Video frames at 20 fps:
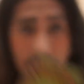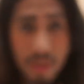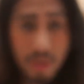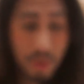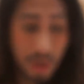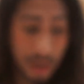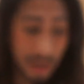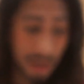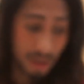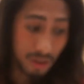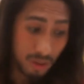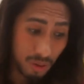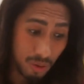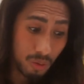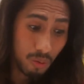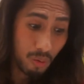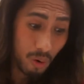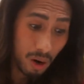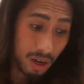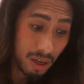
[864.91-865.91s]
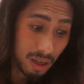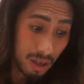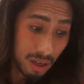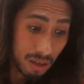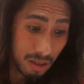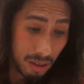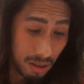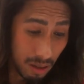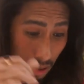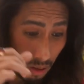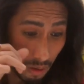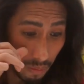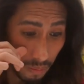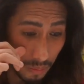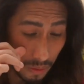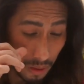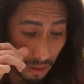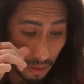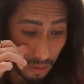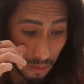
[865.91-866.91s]
you got you want you know
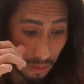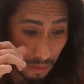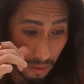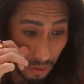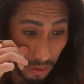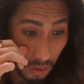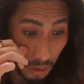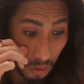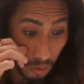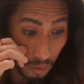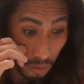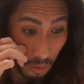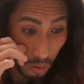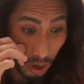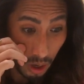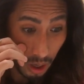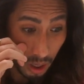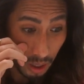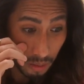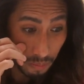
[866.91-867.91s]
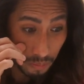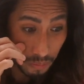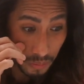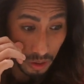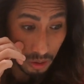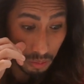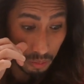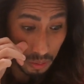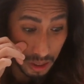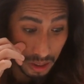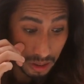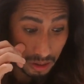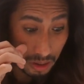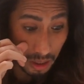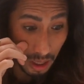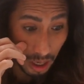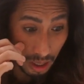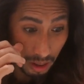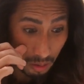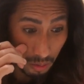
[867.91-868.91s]
you want to be
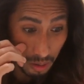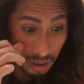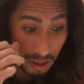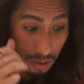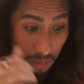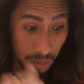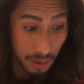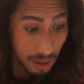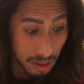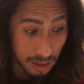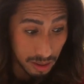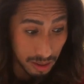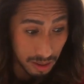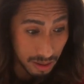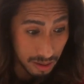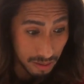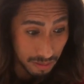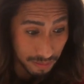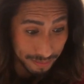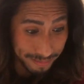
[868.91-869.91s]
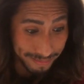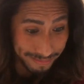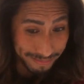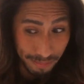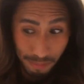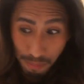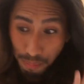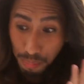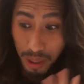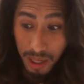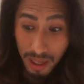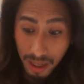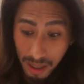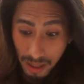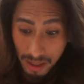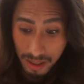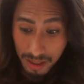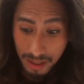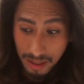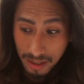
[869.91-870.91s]
together with this person
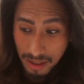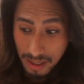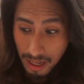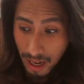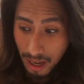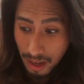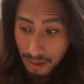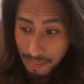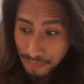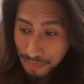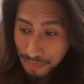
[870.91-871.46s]
period Sal.